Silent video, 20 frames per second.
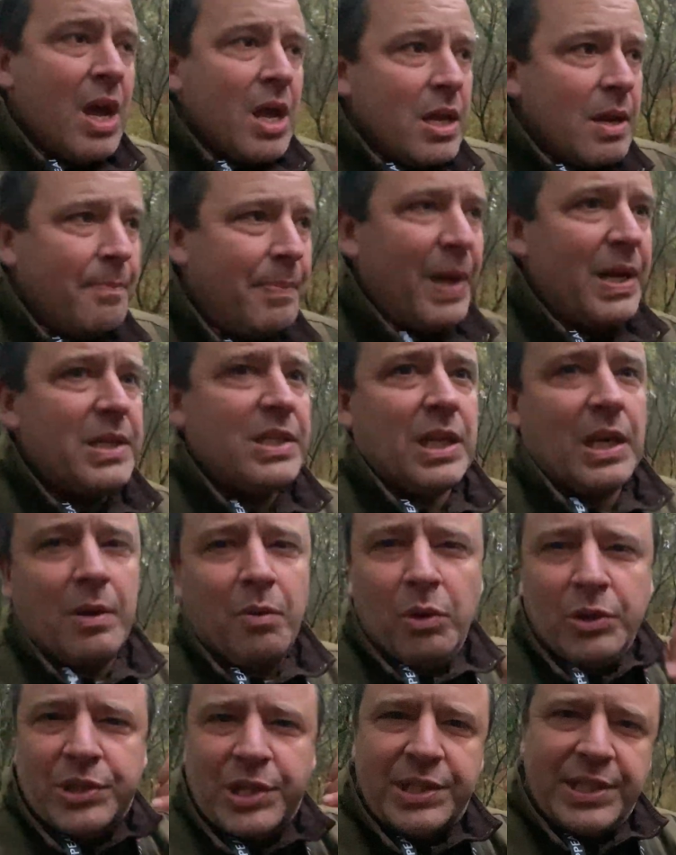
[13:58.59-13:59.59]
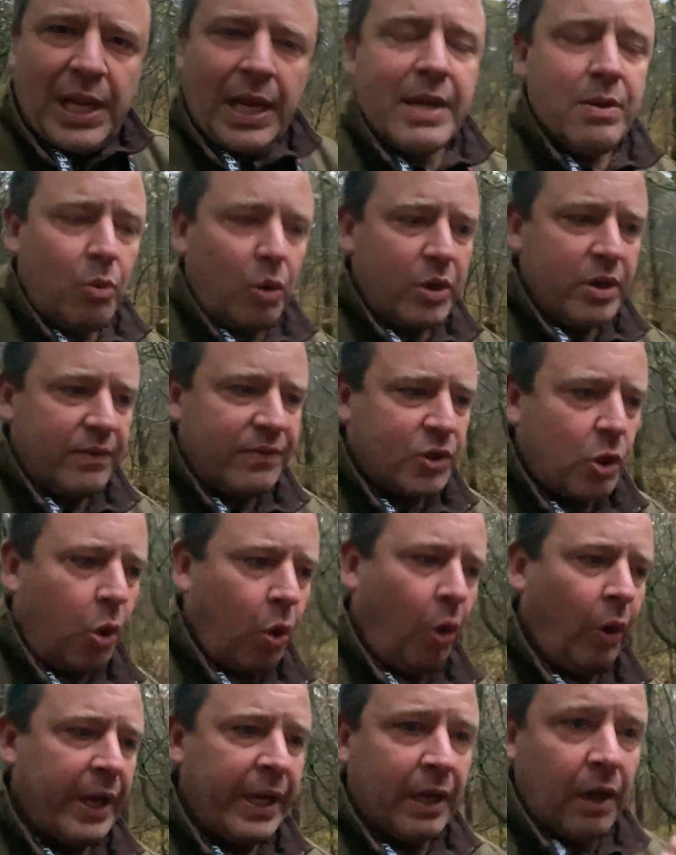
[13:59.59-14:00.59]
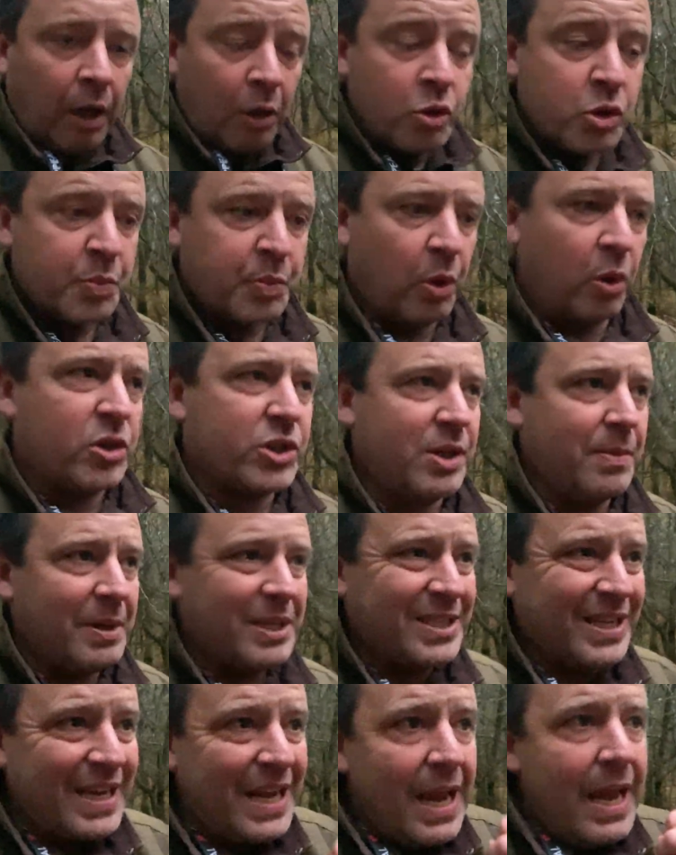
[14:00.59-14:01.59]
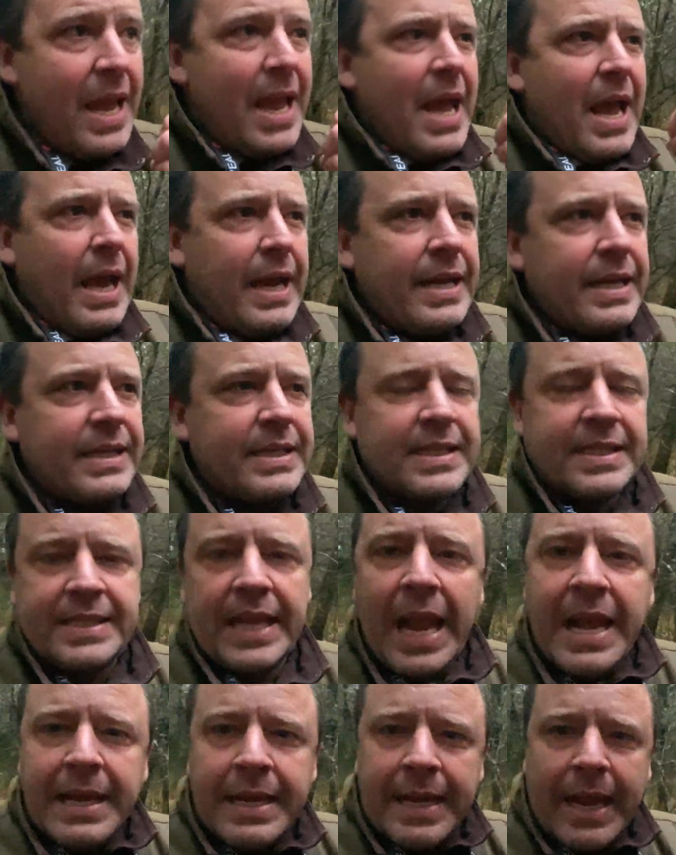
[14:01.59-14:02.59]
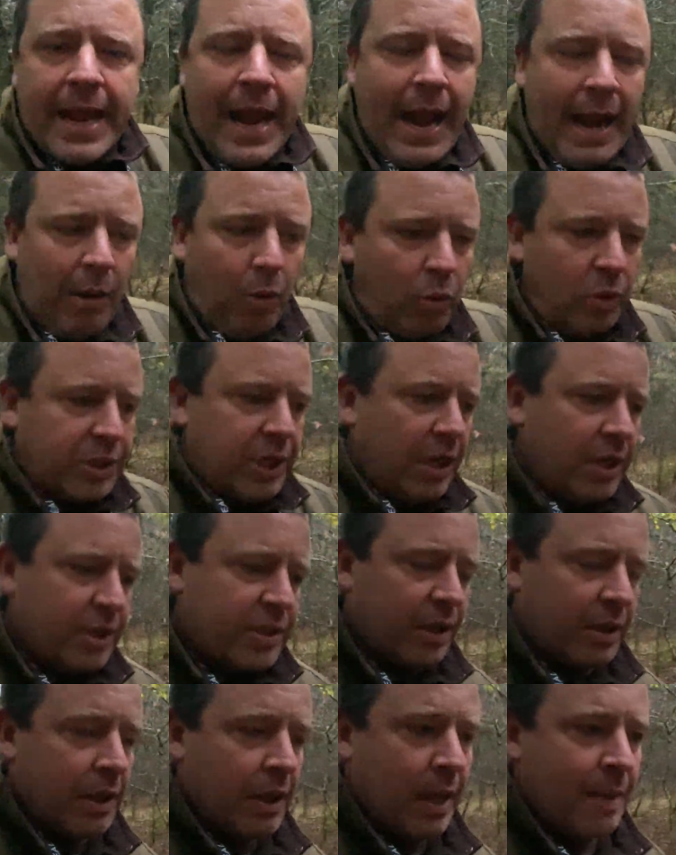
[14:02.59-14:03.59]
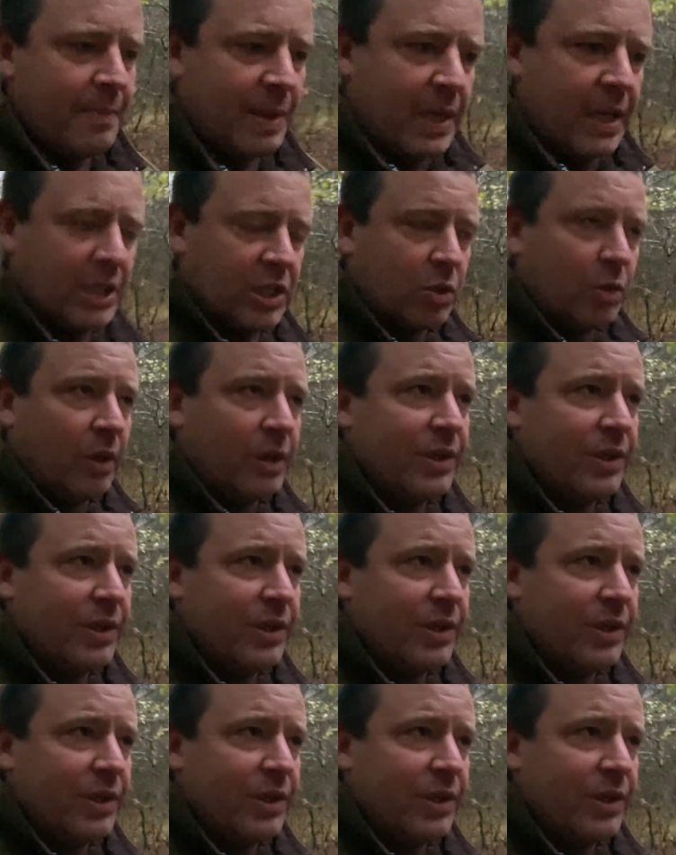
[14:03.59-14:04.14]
You basically want to take what you've taught in close proximity and extend it out so that they begin to